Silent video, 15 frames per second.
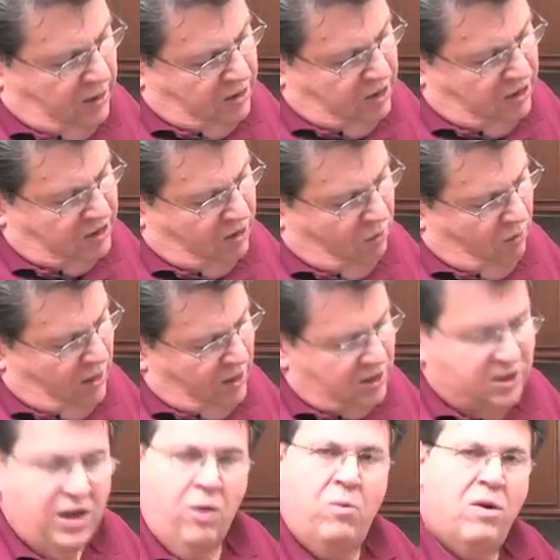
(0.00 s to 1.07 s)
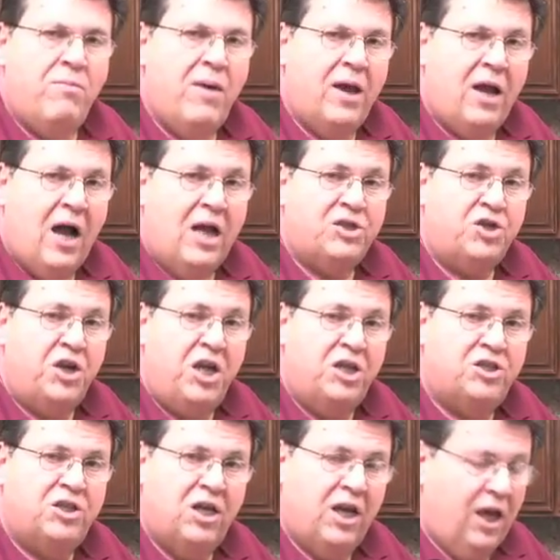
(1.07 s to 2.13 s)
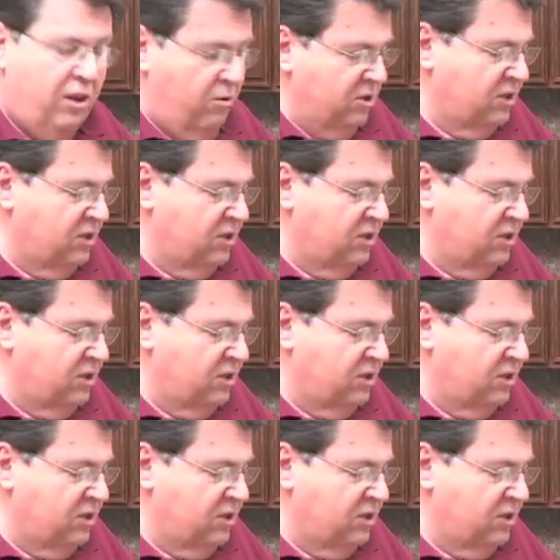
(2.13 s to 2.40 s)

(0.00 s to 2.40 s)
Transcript: she said, what do you say we make gaginites together?